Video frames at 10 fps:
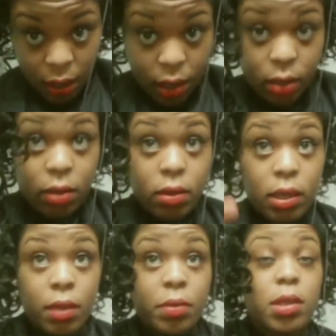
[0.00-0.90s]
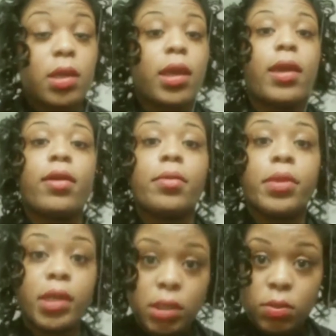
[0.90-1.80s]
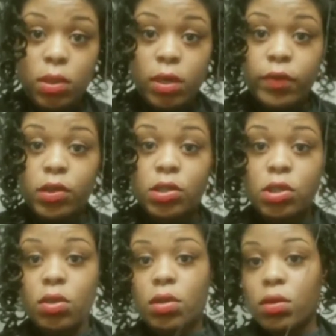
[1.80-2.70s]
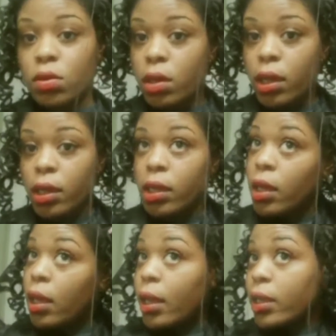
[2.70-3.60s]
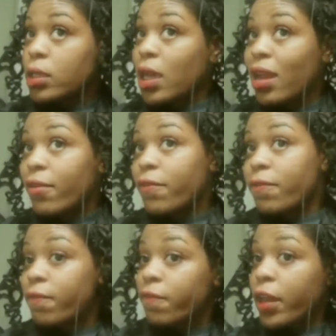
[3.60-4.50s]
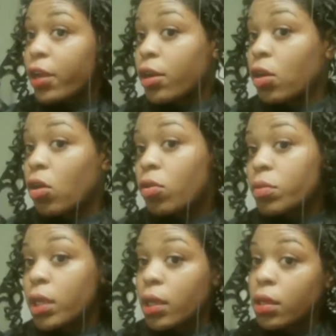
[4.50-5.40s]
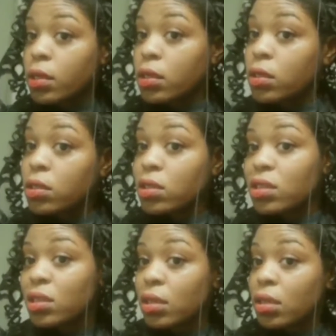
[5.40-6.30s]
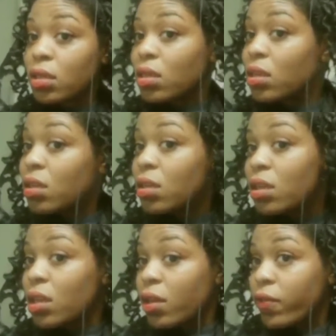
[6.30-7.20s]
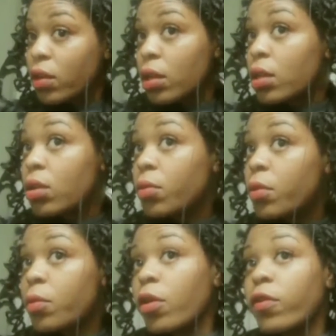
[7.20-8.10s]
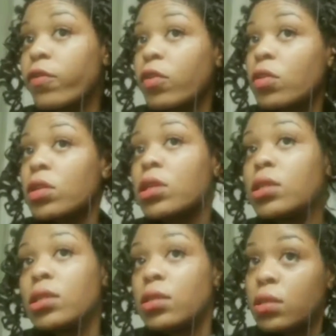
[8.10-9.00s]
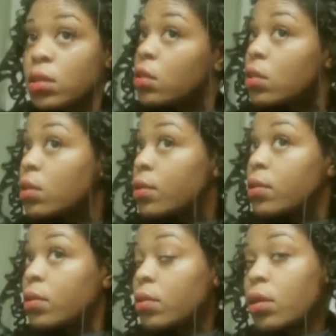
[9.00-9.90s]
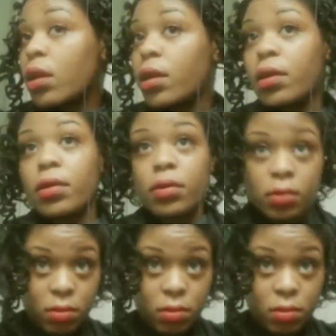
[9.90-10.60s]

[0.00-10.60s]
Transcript: to kind of keep the hair in place whenever you're sewing, okay? And I just kind of finger comb little bit just to give it a little bit more fullness. Okay.